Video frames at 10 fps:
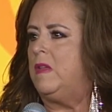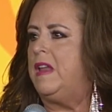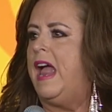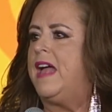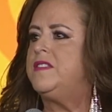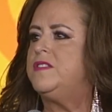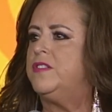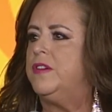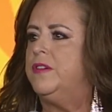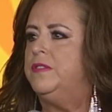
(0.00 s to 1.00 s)
It asked
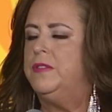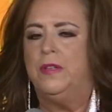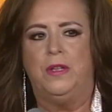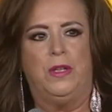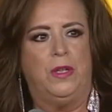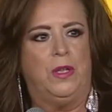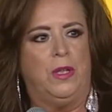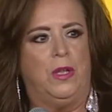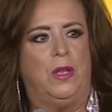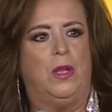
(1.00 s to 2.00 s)
her,
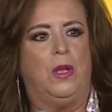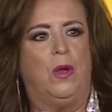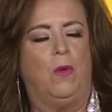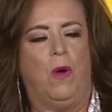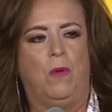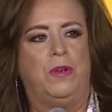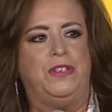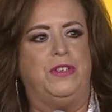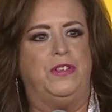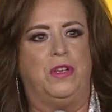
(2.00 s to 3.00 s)
What
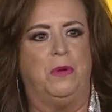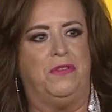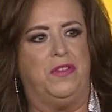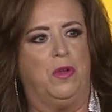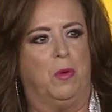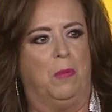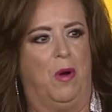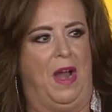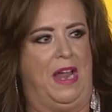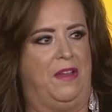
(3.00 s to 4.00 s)
would you do if you were
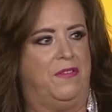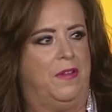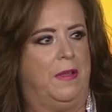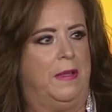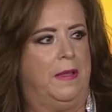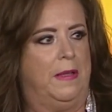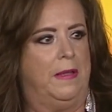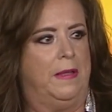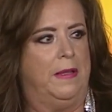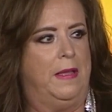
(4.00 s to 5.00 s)
brave?
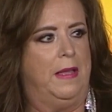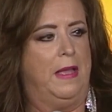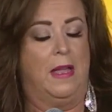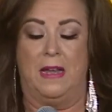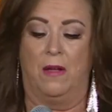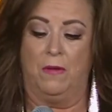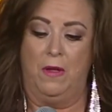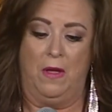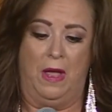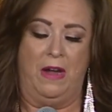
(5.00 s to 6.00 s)
Now,
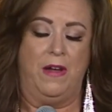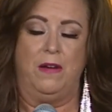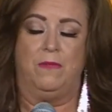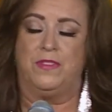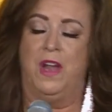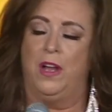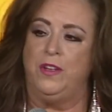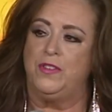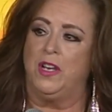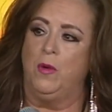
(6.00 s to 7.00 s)
Harriet was not
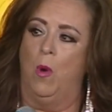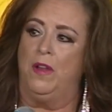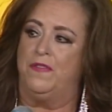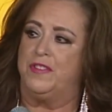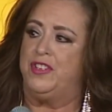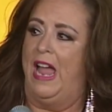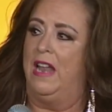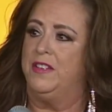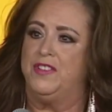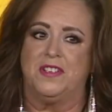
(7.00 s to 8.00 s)
usually one for
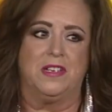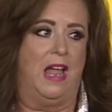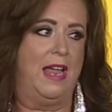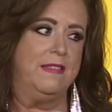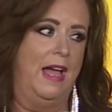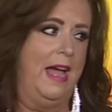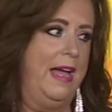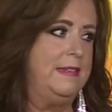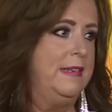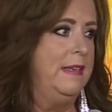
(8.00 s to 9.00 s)
challenges like
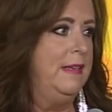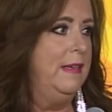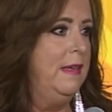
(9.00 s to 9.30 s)
that.